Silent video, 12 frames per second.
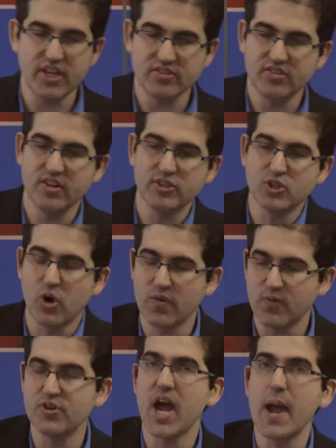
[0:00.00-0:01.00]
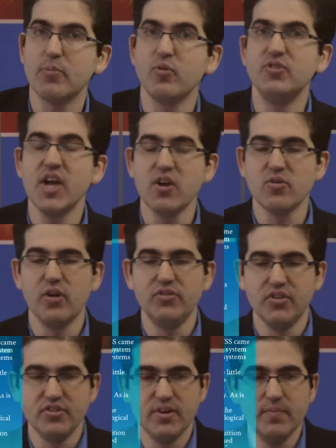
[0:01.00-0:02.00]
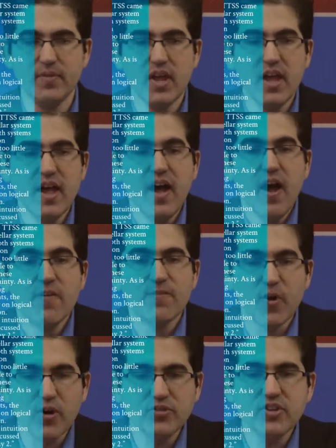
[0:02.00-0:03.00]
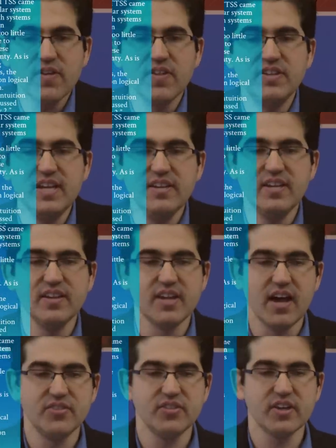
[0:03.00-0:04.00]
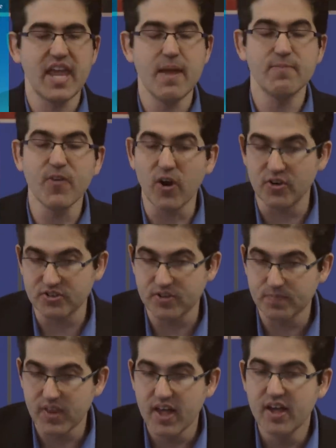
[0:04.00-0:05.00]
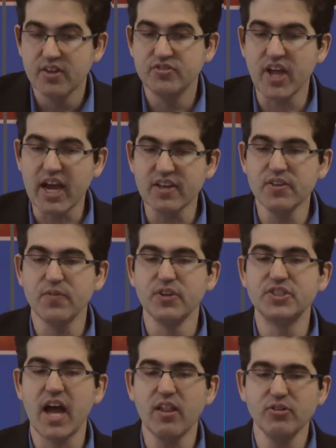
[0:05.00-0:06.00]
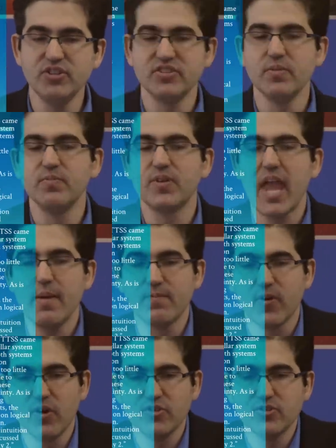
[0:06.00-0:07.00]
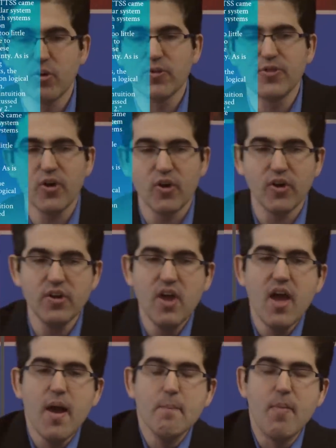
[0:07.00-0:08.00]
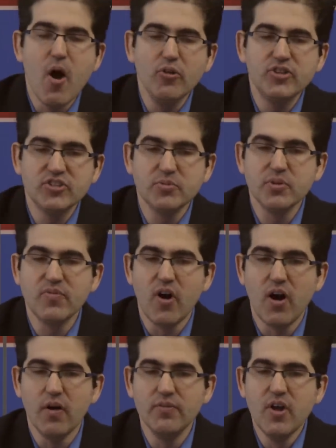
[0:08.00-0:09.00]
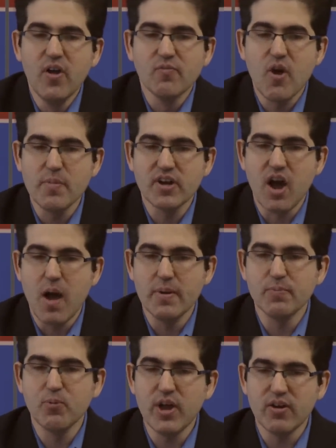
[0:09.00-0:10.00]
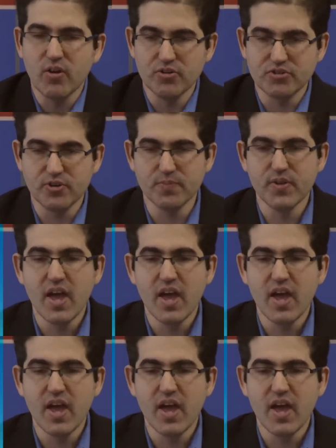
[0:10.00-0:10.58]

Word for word: that's short for type 3 secretory system. First, the TTSS came first. Second, the flagellar system came first. Or third, both systems evolved from a common precursor.